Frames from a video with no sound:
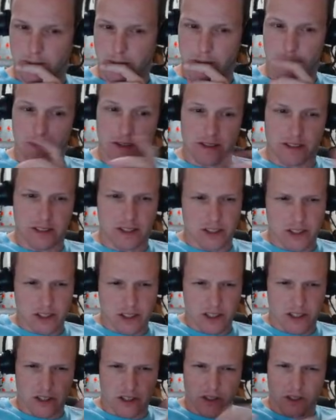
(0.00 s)
Maybe a
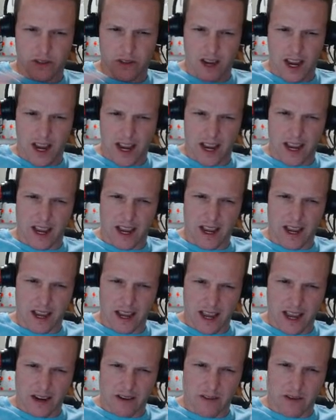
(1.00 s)
CG issue.
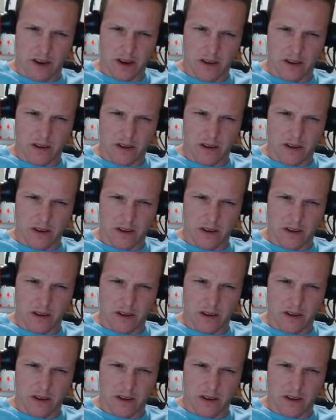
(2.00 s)
I don't know.